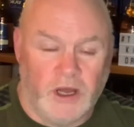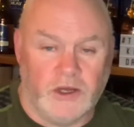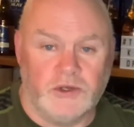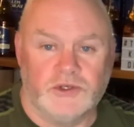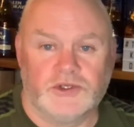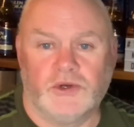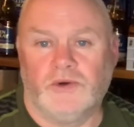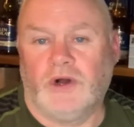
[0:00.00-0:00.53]

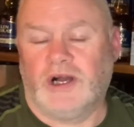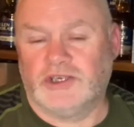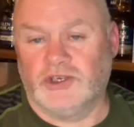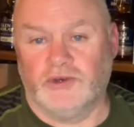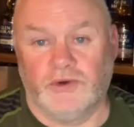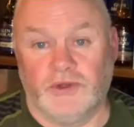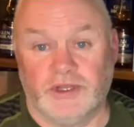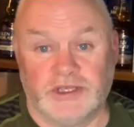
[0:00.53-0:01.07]
So, as you
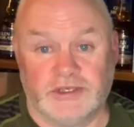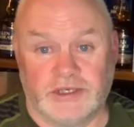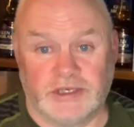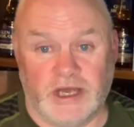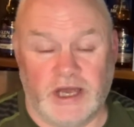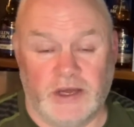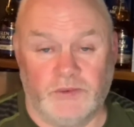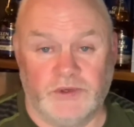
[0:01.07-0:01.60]
know, in this
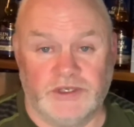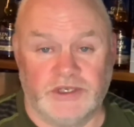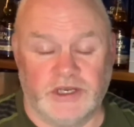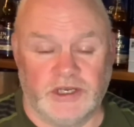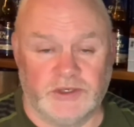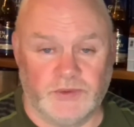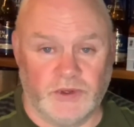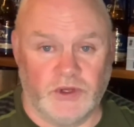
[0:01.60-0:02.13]
wee
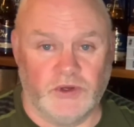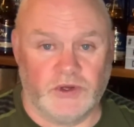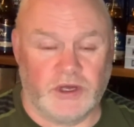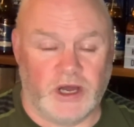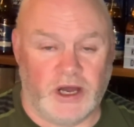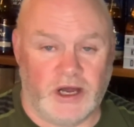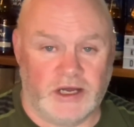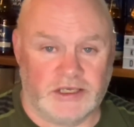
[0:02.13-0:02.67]
series we look
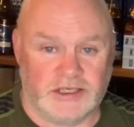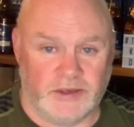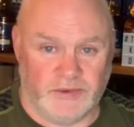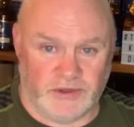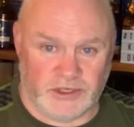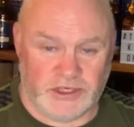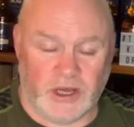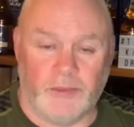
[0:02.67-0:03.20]
at some of
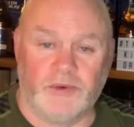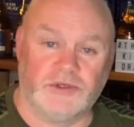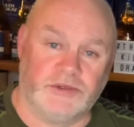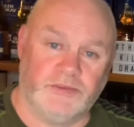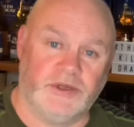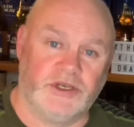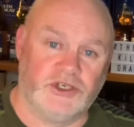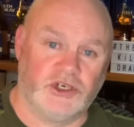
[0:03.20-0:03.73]
the samples and
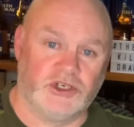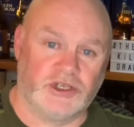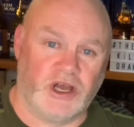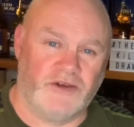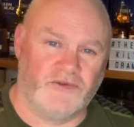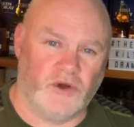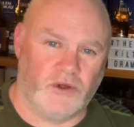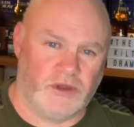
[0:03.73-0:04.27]
miniatures that
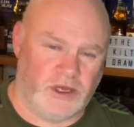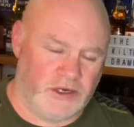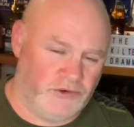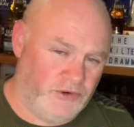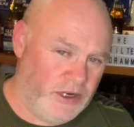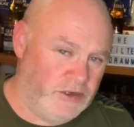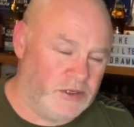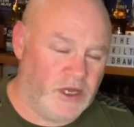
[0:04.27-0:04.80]
I've got lying
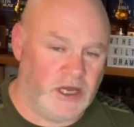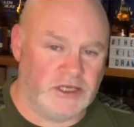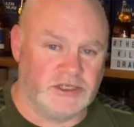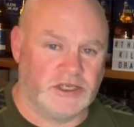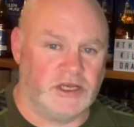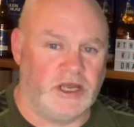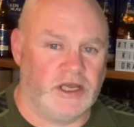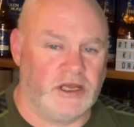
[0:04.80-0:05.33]
around, and
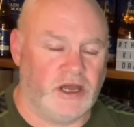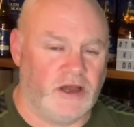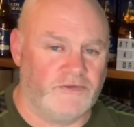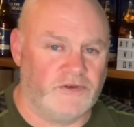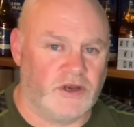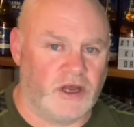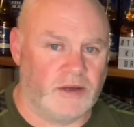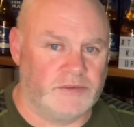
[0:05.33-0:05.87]
tonight I've
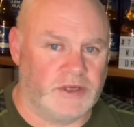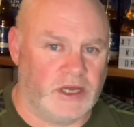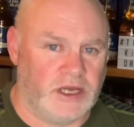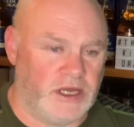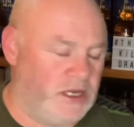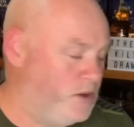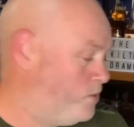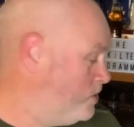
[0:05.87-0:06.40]
grabbed
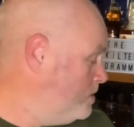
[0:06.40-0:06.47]
a wee